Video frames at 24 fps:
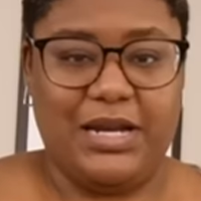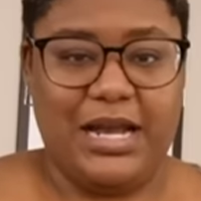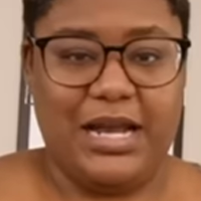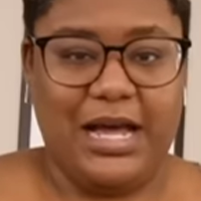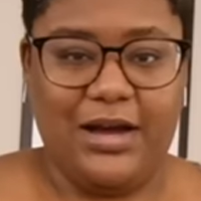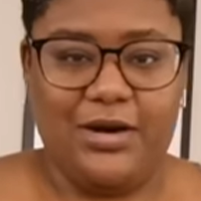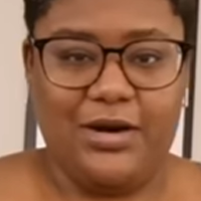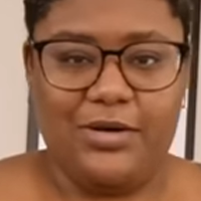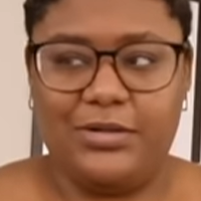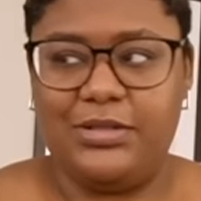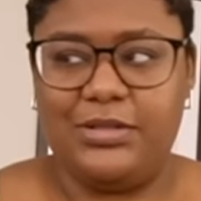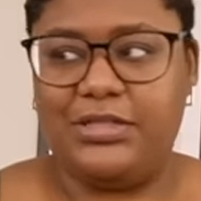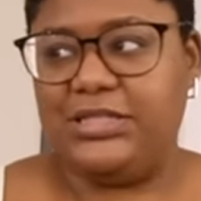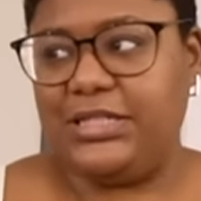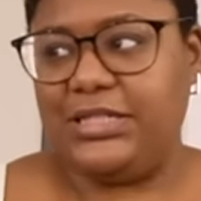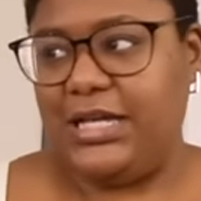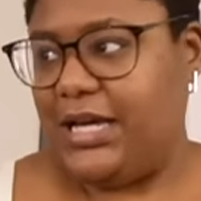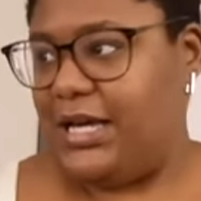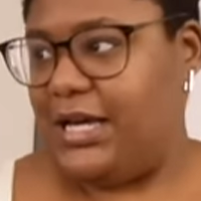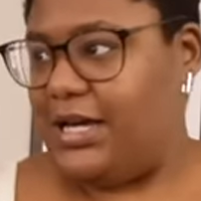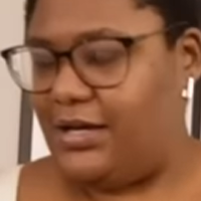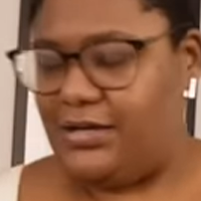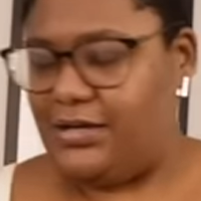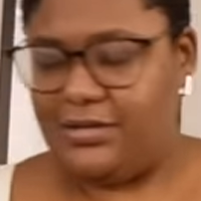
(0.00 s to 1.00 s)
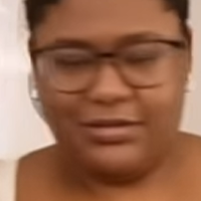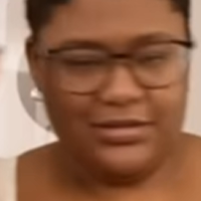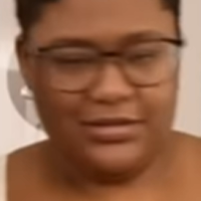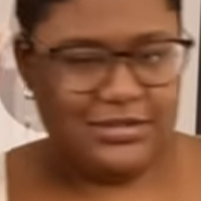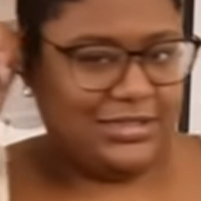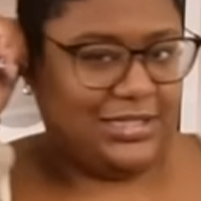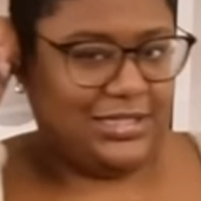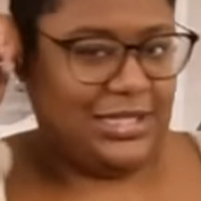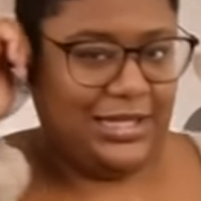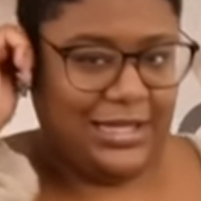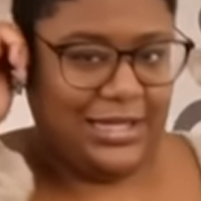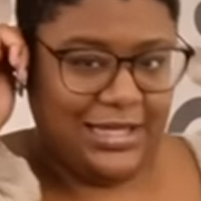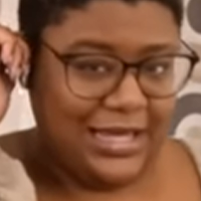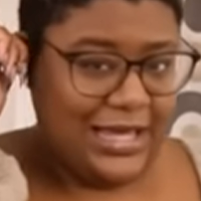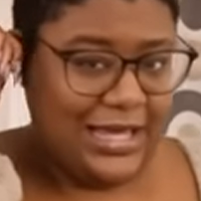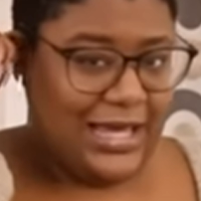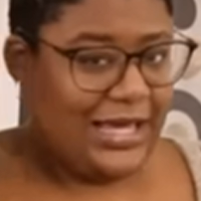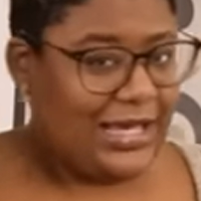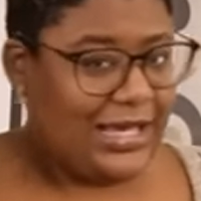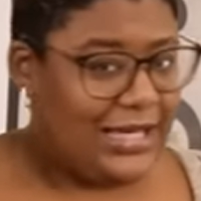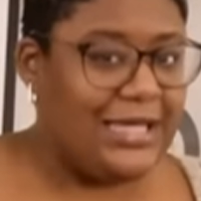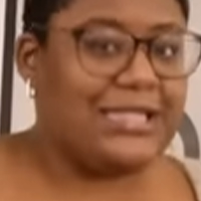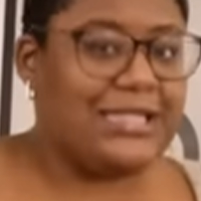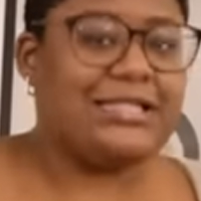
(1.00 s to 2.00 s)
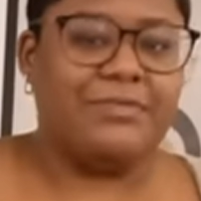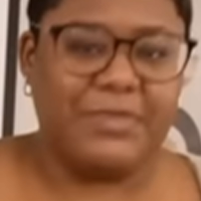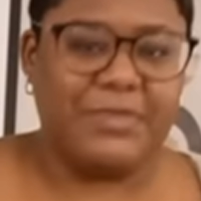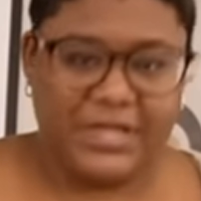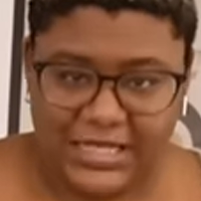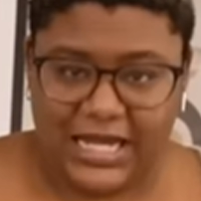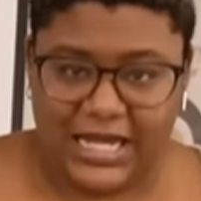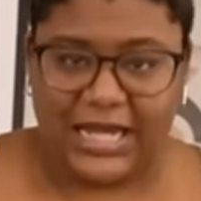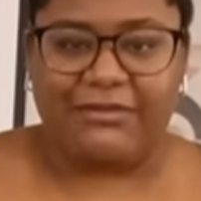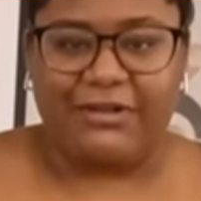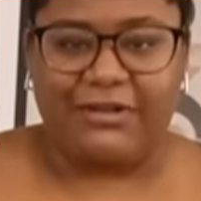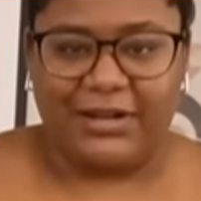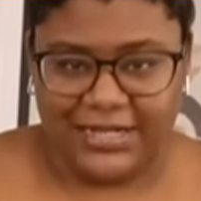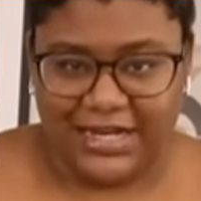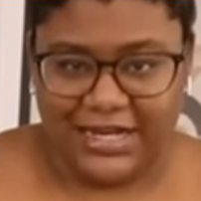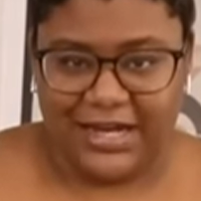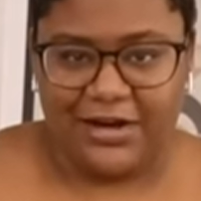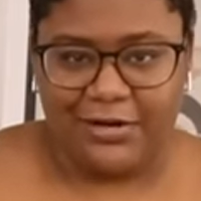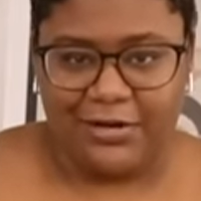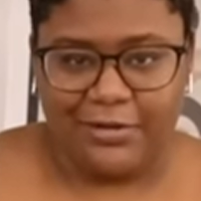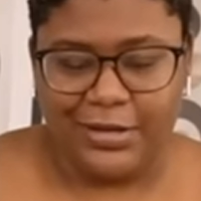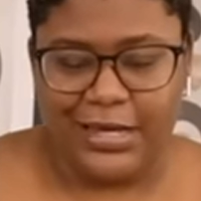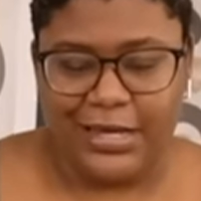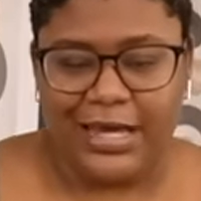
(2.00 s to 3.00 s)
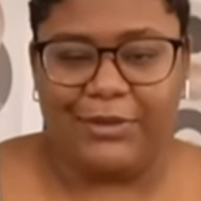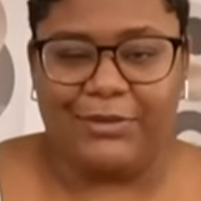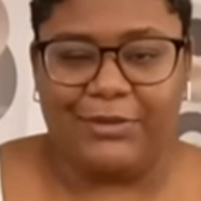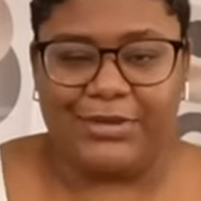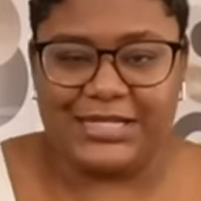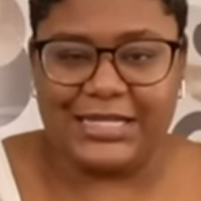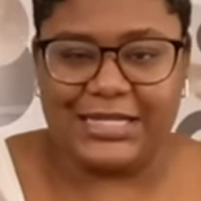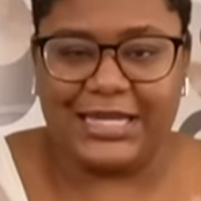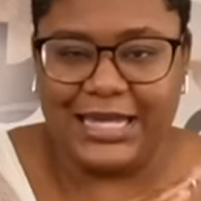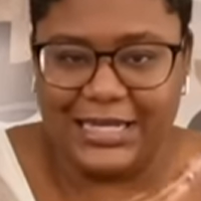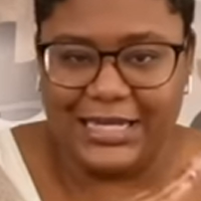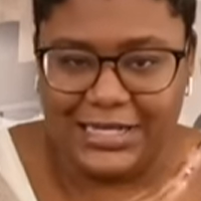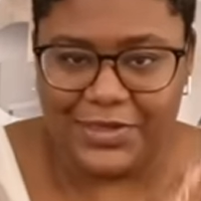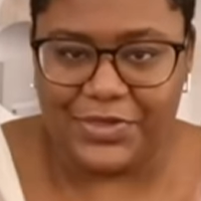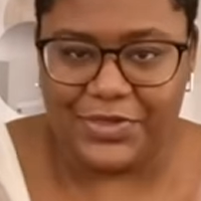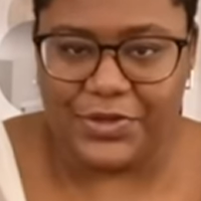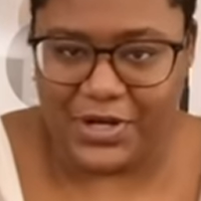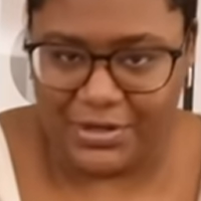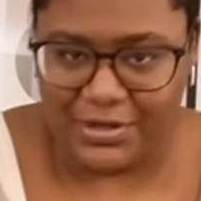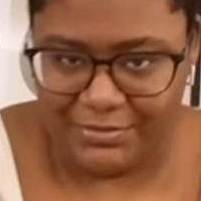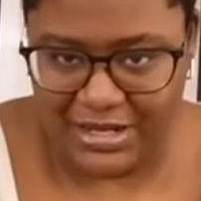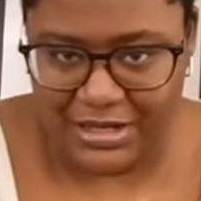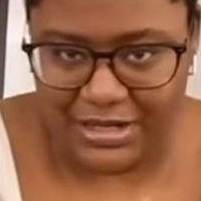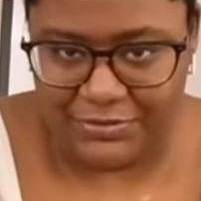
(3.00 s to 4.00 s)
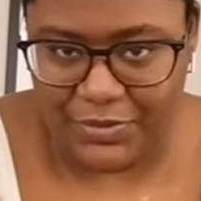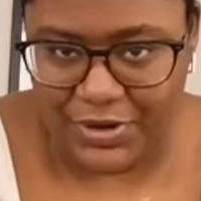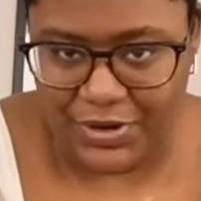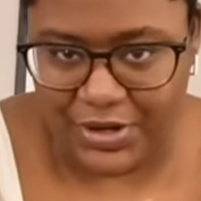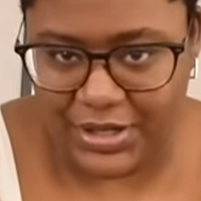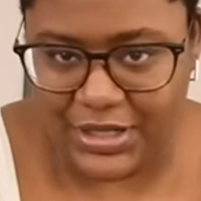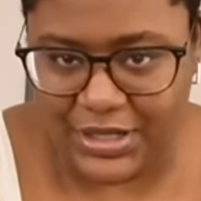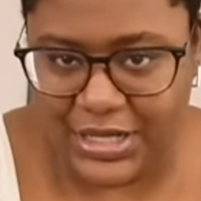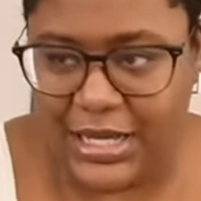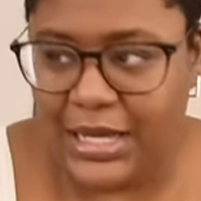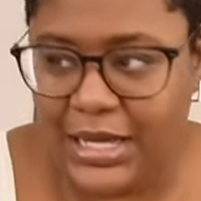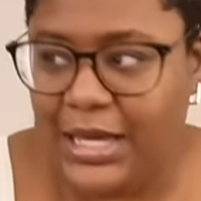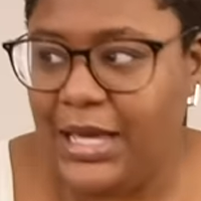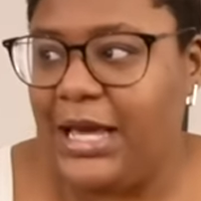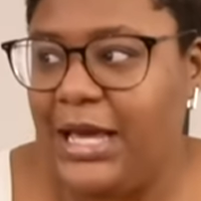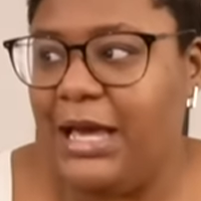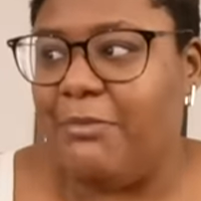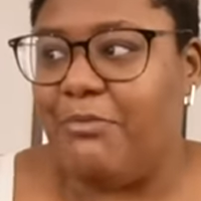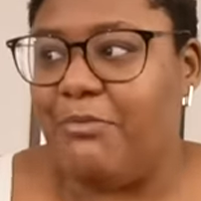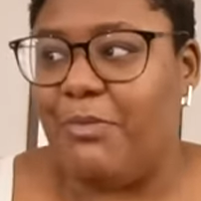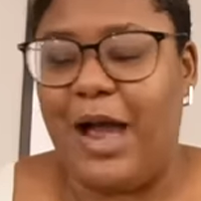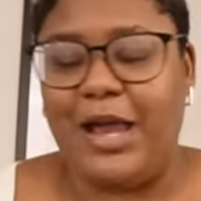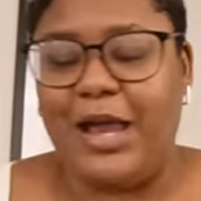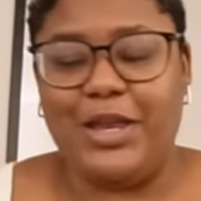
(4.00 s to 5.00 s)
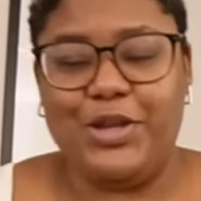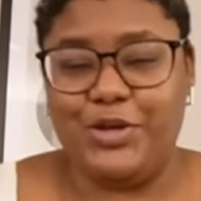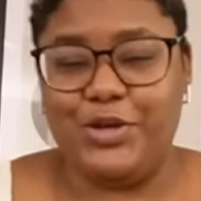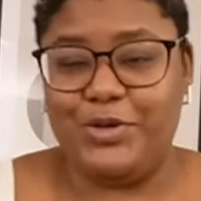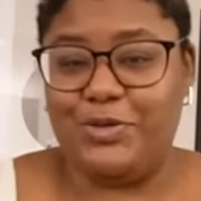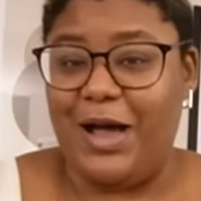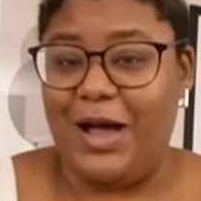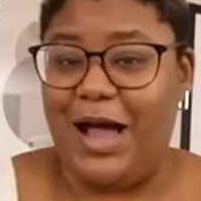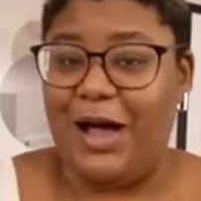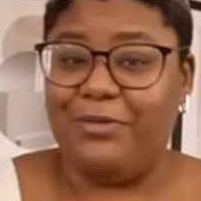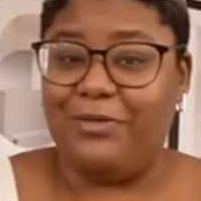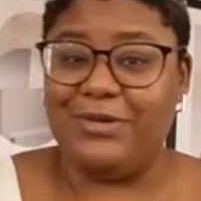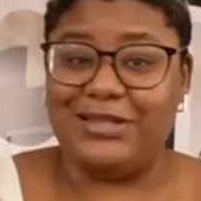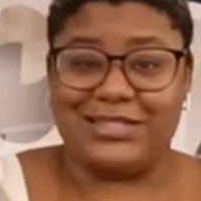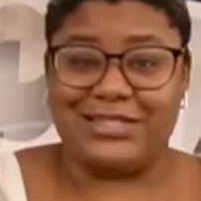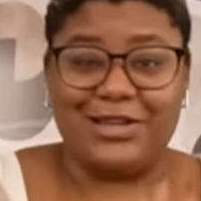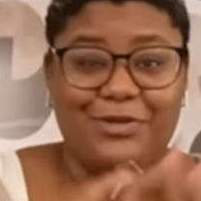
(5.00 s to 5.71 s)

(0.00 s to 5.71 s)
it out. Ciao. It's midnight right now. And once again, the 30 minute mark. Mind you, I was